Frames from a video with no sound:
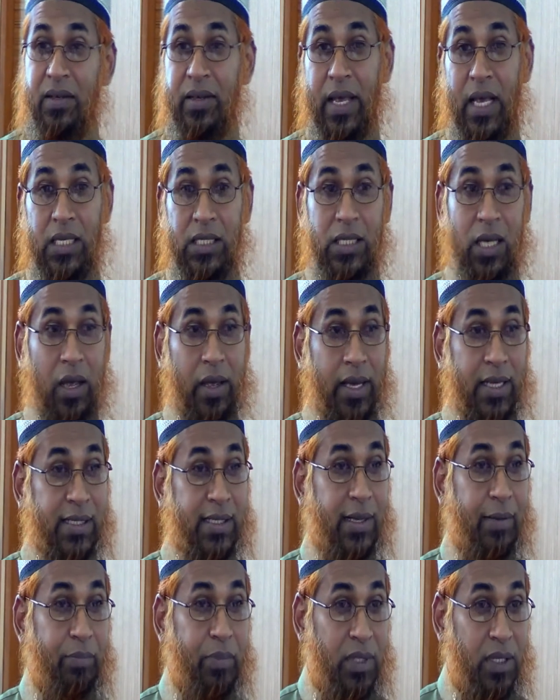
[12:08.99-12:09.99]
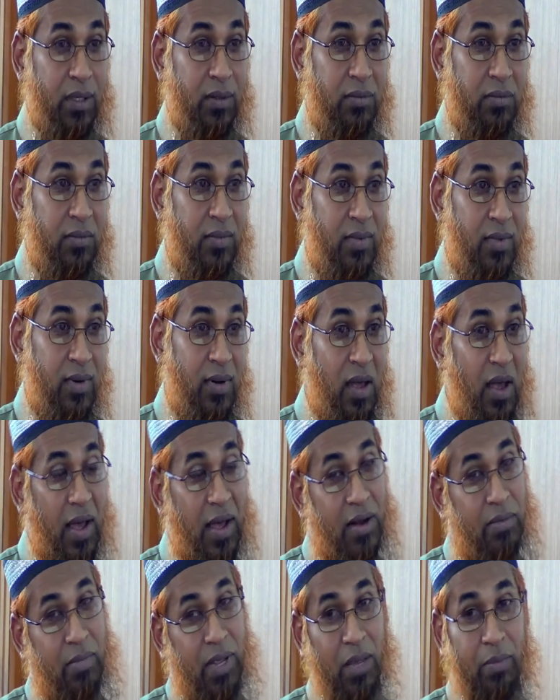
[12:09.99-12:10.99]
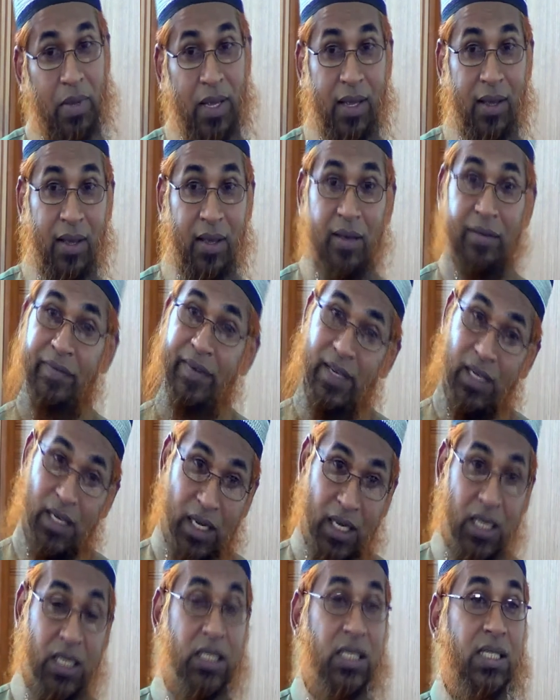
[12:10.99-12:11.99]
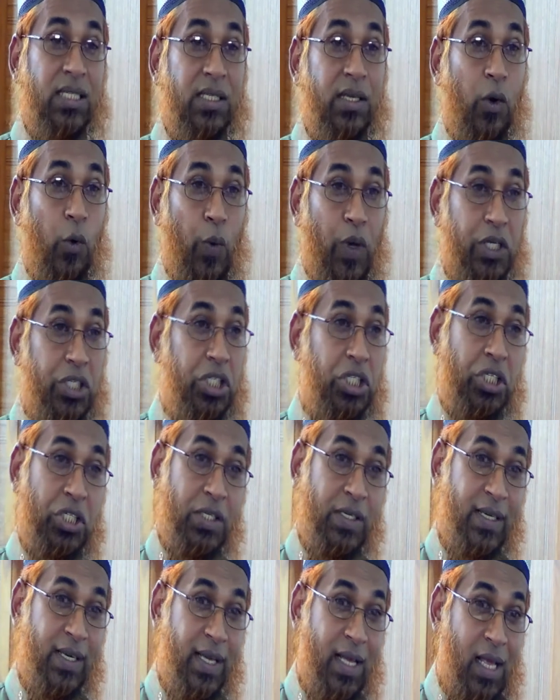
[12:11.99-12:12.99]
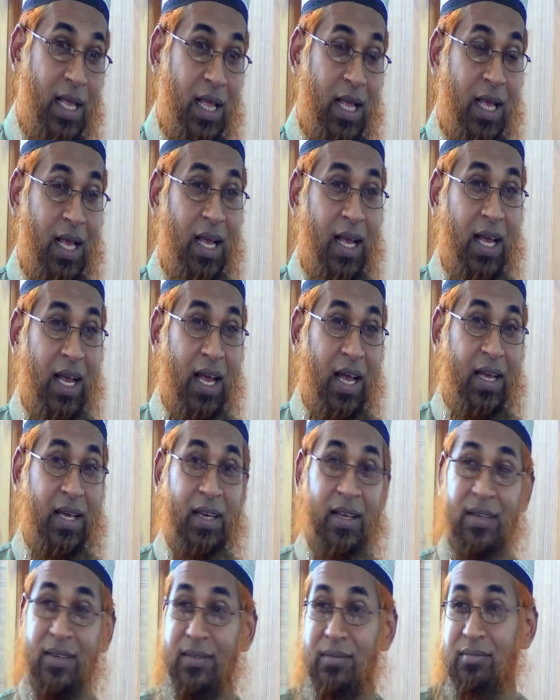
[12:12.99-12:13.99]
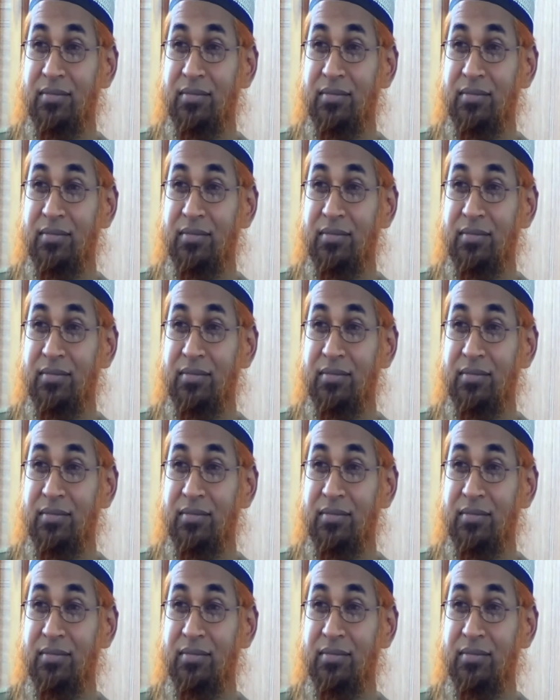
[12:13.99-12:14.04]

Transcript: Yes, I accept it, and maybe if it is the wish and